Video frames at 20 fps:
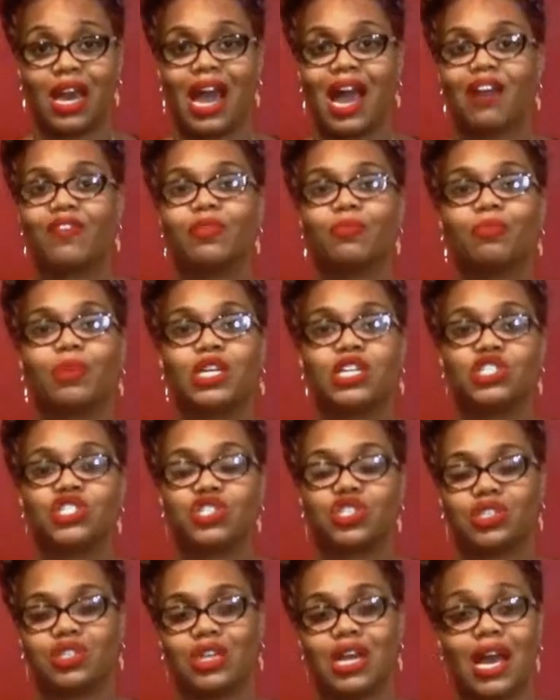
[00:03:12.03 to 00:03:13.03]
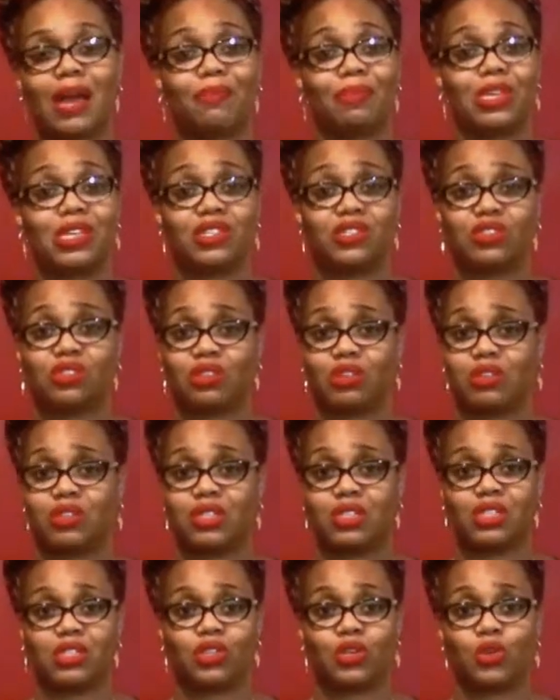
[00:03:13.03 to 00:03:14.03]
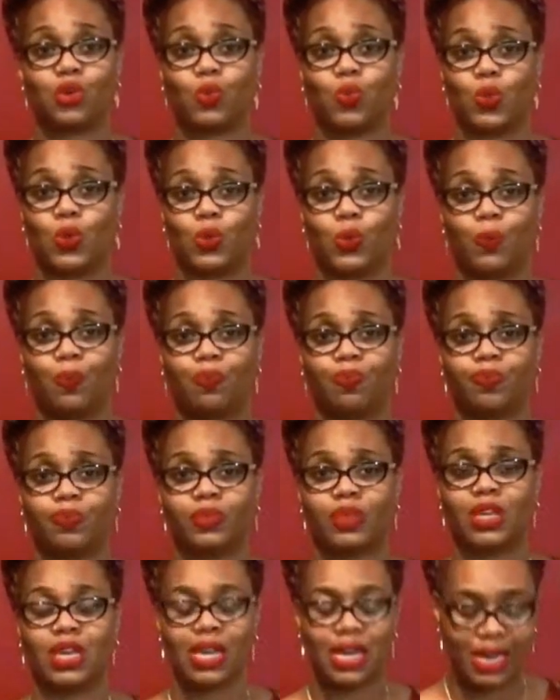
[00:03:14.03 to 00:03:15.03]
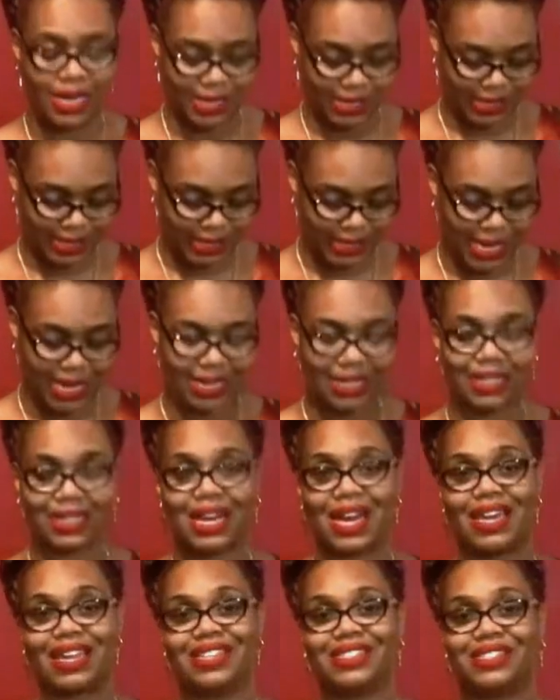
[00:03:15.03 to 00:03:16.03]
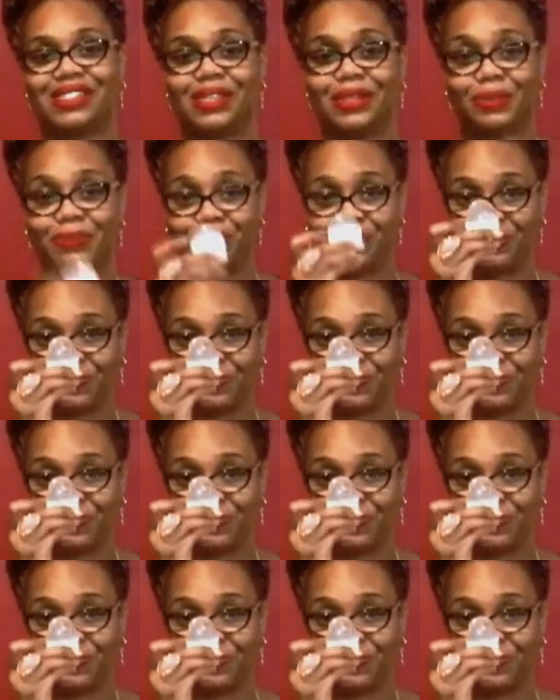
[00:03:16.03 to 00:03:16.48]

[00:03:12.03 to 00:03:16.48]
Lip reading: I repeat, should not be inserted in your womb. Selenite